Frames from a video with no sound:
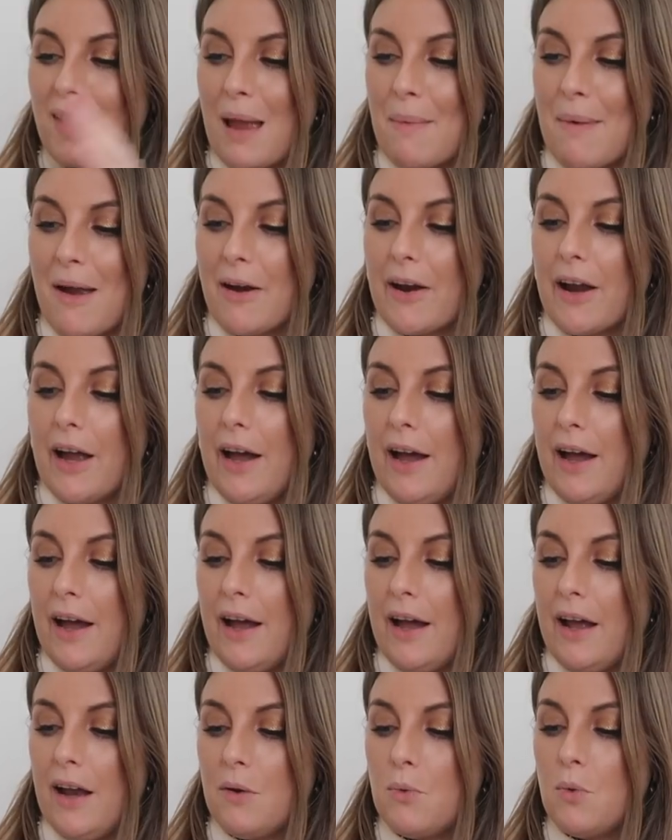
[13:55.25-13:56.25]
America
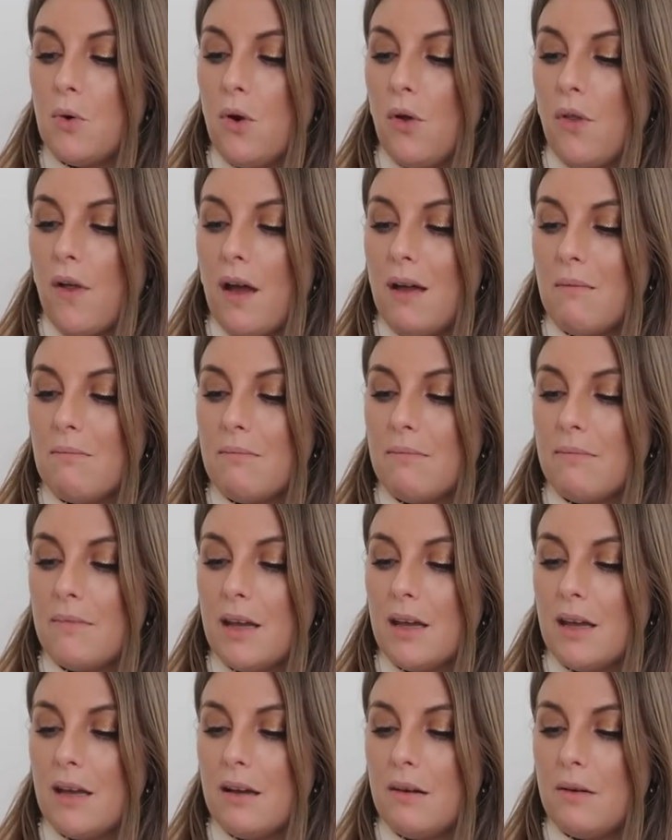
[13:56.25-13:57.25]
and I wore
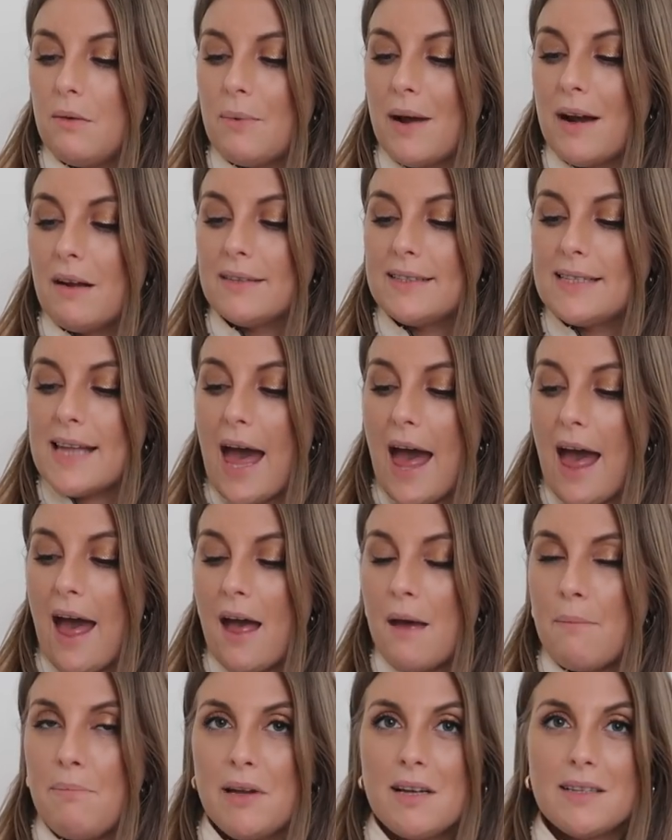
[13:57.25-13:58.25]
them when I was
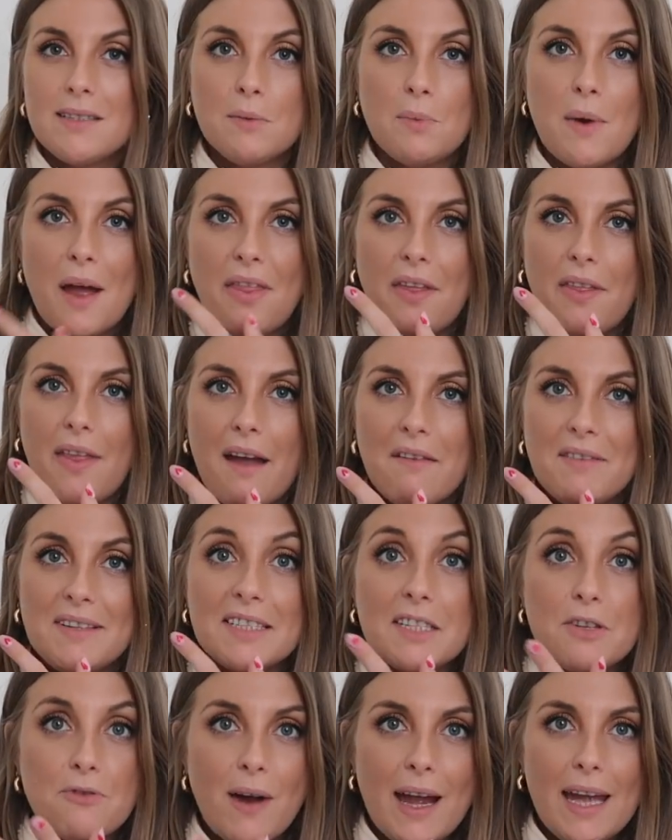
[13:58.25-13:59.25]
there because the weather there
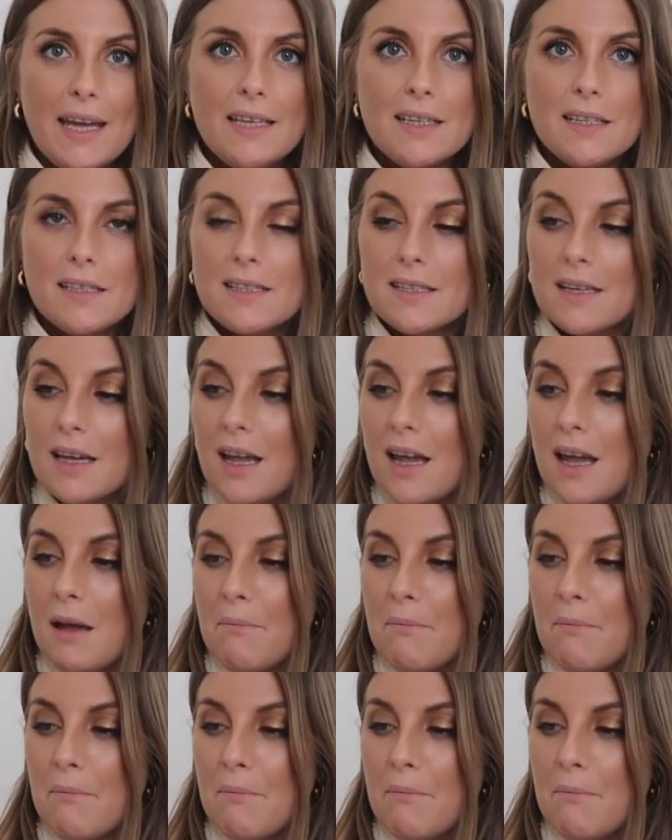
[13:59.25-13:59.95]
is great.